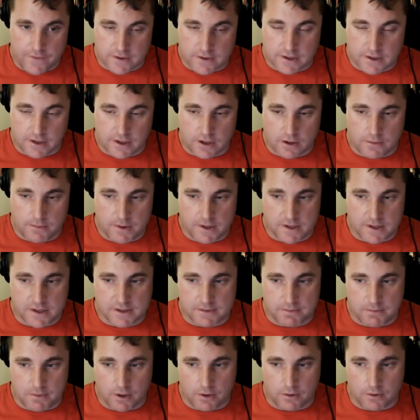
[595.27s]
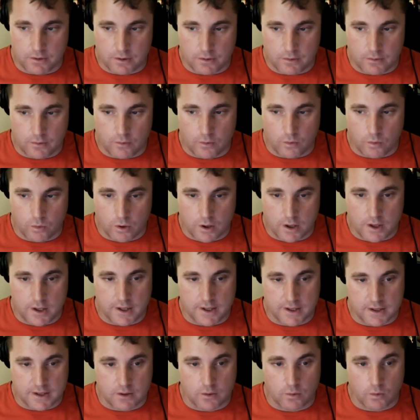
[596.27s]
a little bit of smoke, we're
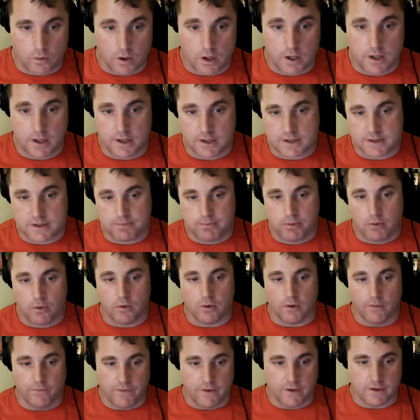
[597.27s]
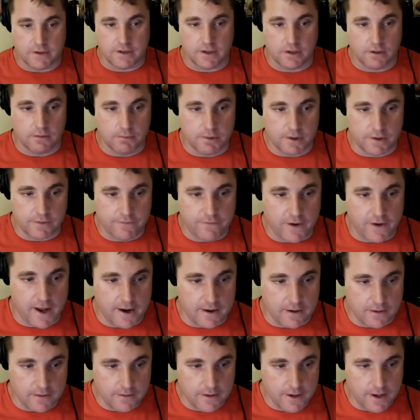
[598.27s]
gonna explore if there's a little bit of
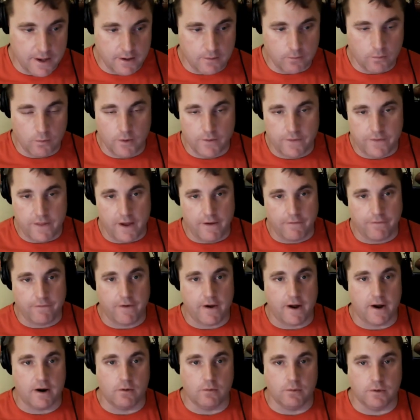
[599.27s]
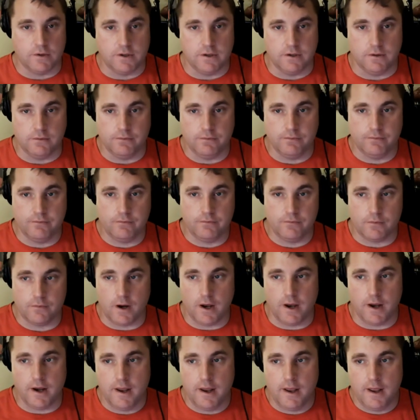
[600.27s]
fire and what that fire would do,
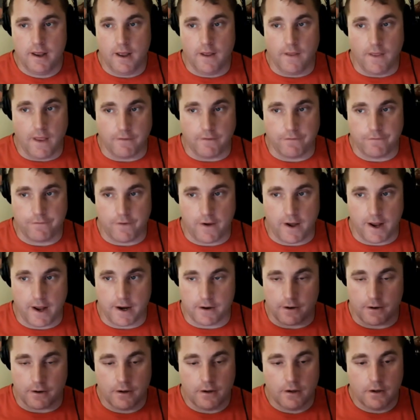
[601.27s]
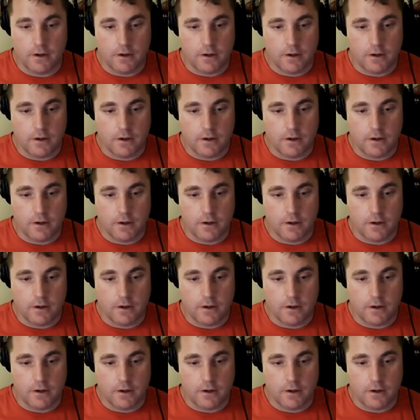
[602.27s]
right? And that fire,